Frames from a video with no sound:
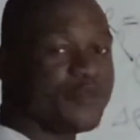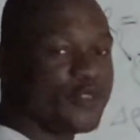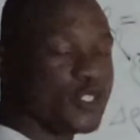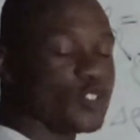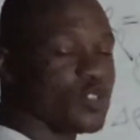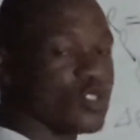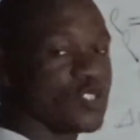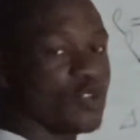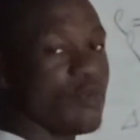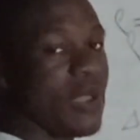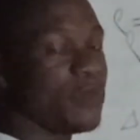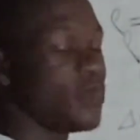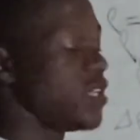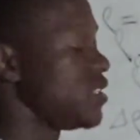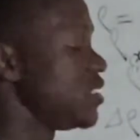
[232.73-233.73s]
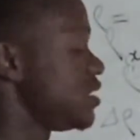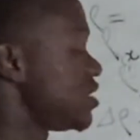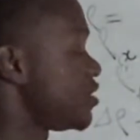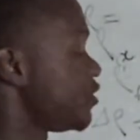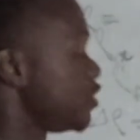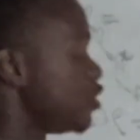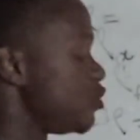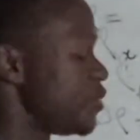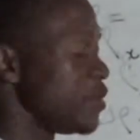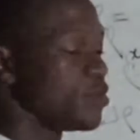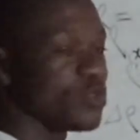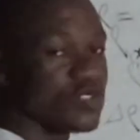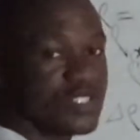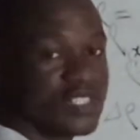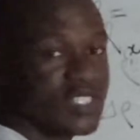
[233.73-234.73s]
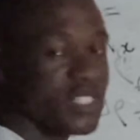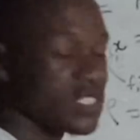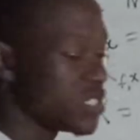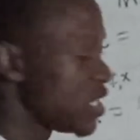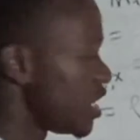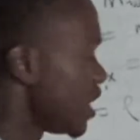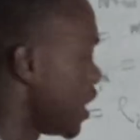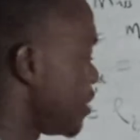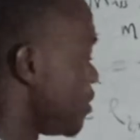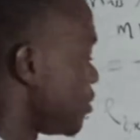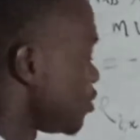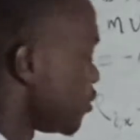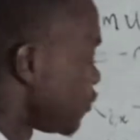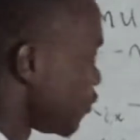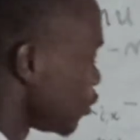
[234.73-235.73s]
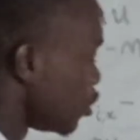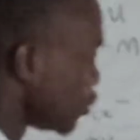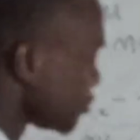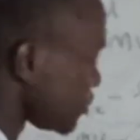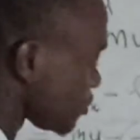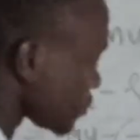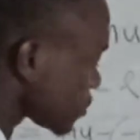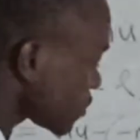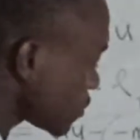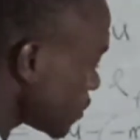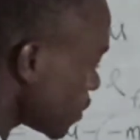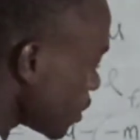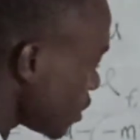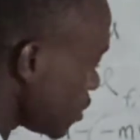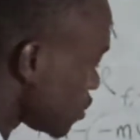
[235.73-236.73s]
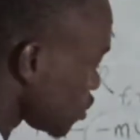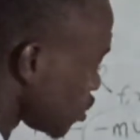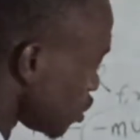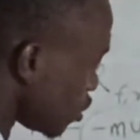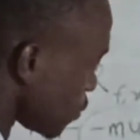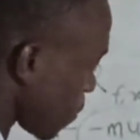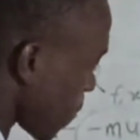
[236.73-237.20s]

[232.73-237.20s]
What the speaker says: videos on my playlist, you'll be able to see it and to follow. So